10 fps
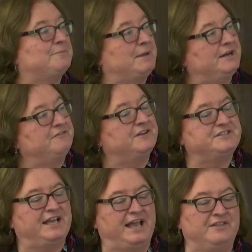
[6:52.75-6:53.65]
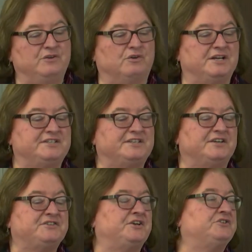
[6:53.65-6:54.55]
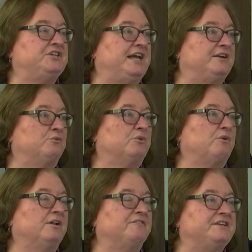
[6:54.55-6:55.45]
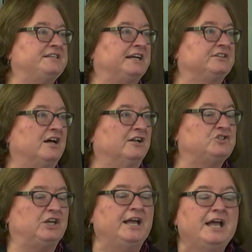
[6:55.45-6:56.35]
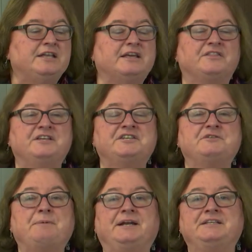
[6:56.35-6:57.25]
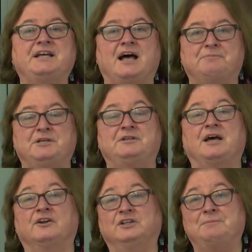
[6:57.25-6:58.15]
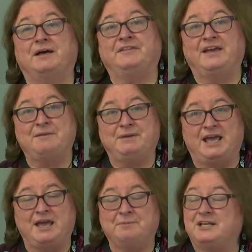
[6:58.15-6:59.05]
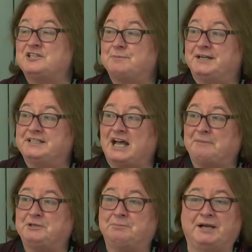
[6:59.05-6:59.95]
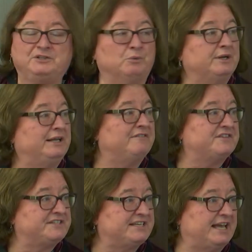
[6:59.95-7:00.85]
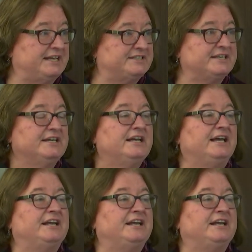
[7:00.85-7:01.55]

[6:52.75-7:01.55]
the benefits and the risks associated with relevant technology. Now, this has been adopted not only by the ABA, but it's been adopted by 20 of the states. It